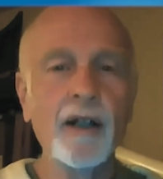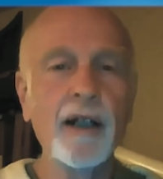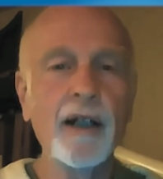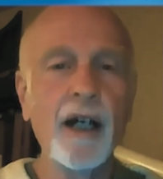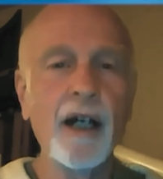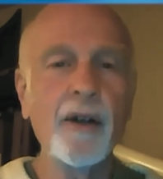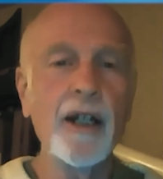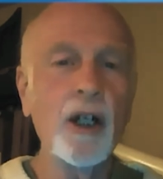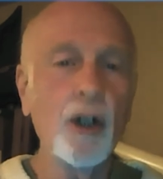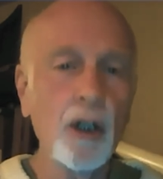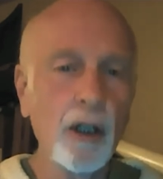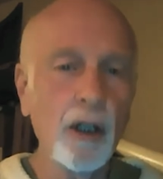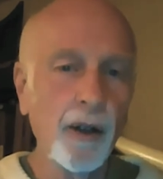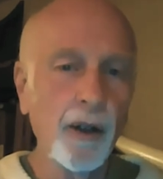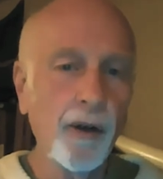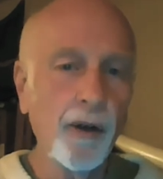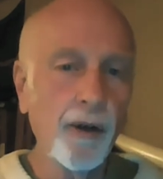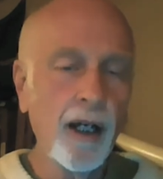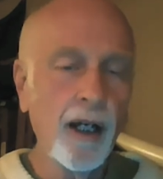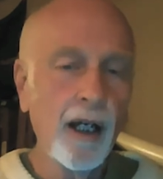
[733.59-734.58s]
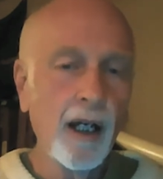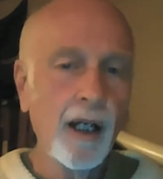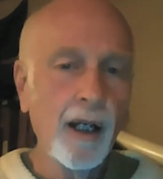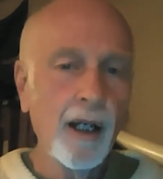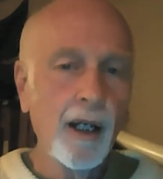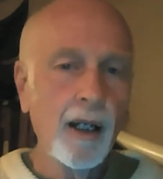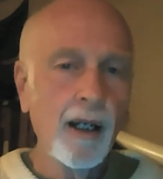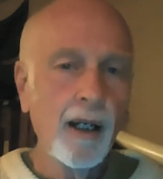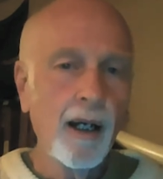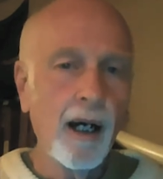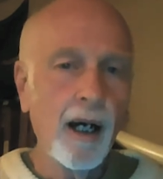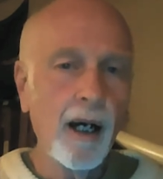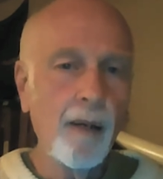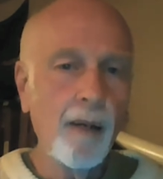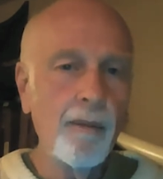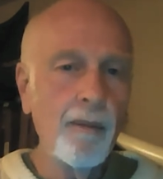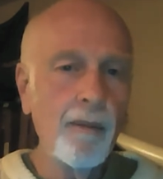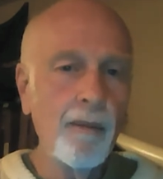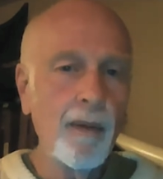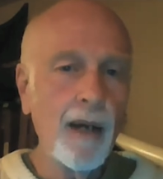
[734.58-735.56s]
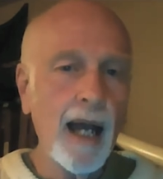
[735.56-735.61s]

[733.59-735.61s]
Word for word: Now, the earth um,